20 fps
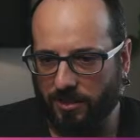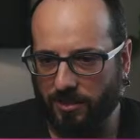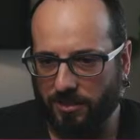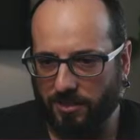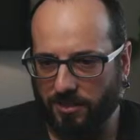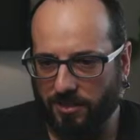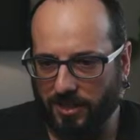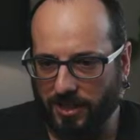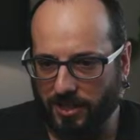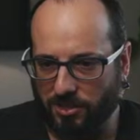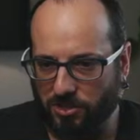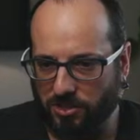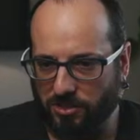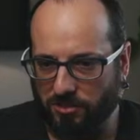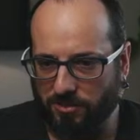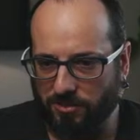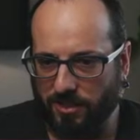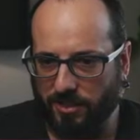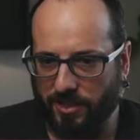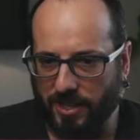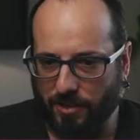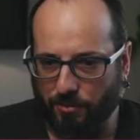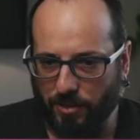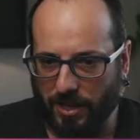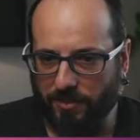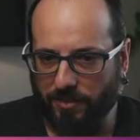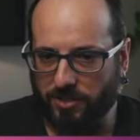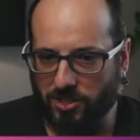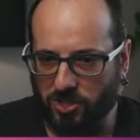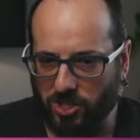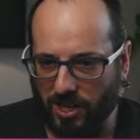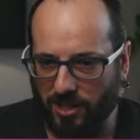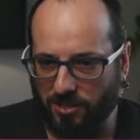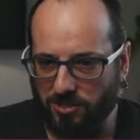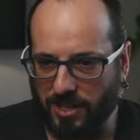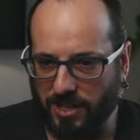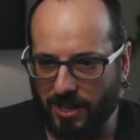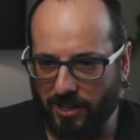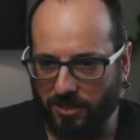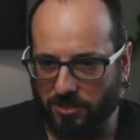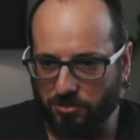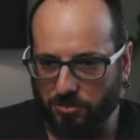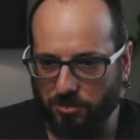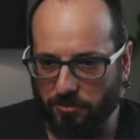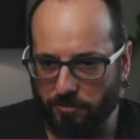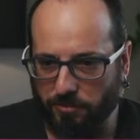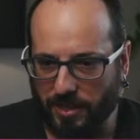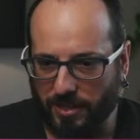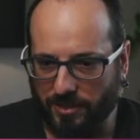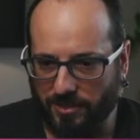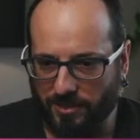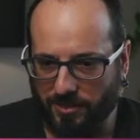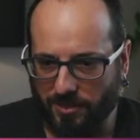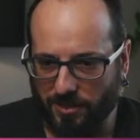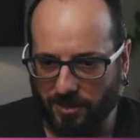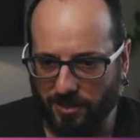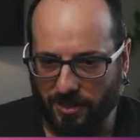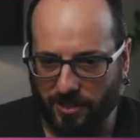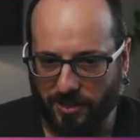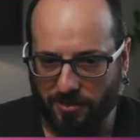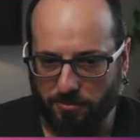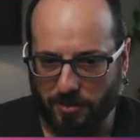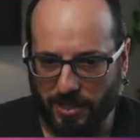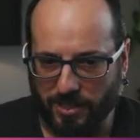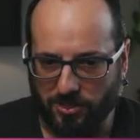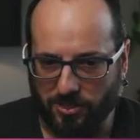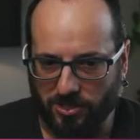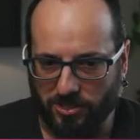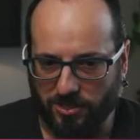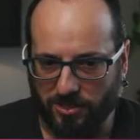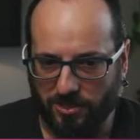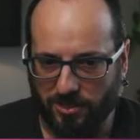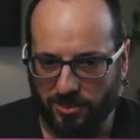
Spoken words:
issue, that we have to change the actual messages.